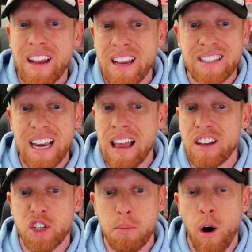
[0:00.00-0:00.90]
Against a guy like
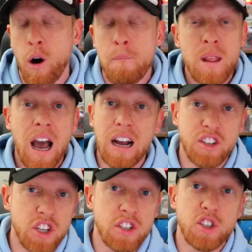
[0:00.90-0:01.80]
Jamal, I
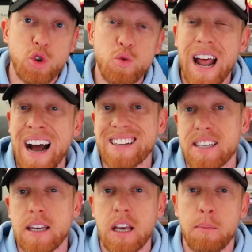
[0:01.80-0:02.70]
just do not
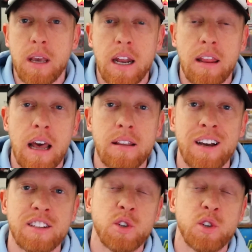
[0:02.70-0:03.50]
see him getting that done.